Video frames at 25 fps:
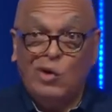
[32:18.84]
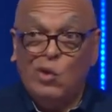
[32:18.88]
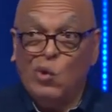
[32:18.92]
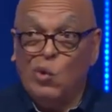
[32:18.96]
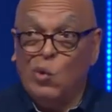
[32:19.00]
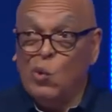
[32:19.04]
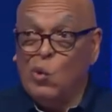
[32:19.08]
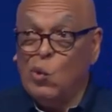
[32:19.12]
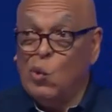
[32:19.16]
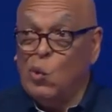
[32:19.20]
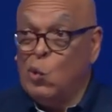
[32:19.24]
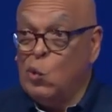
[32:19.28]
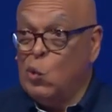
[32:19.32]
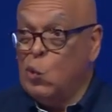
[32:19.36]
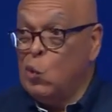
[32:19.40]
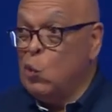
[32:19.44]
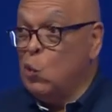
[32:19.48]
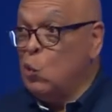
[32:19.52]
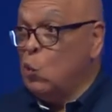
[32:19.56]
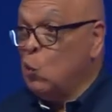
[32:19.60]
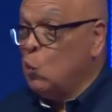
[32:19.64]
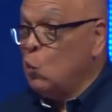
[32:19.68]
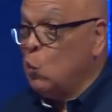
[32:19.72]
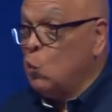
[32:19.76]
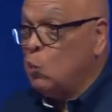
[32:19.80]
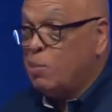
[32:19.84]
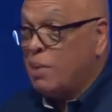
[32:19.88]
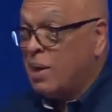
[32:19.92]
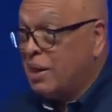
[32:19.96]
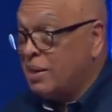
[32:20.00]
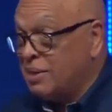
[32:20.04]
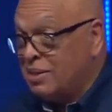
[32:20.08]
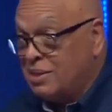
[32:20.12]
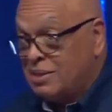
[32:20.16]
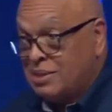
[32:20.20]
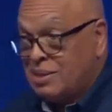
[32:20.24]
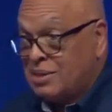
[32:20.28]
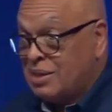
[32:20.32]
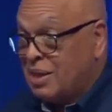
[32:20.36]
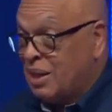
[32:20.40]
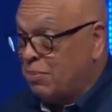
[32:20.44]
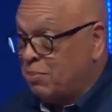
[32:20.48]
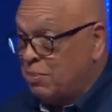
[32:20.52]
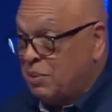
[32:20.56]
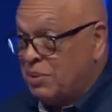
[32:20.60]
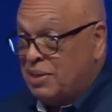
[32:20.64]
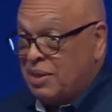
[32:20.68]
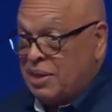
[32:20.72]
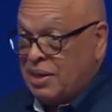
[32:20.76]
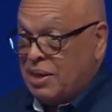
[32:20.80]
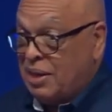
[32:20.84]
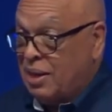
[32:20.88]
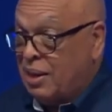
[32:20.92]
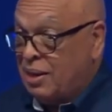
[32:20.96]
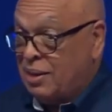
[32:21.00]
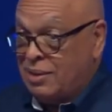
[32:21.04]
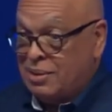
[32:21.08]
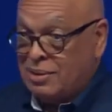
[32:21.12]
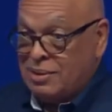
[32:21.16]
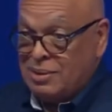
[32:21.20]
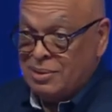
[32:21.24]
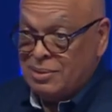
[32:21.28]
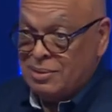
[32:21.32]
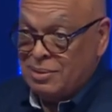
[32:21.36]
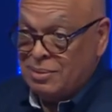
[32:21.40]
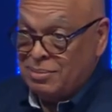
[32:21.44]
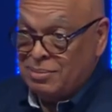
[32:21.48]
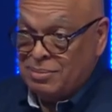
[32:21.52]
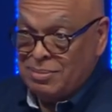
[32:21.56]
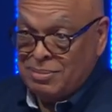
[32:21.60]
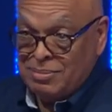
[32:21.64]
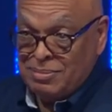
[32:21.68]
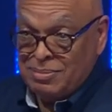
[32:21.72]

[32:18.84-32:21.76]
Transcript: Nobody's stopping the calendar.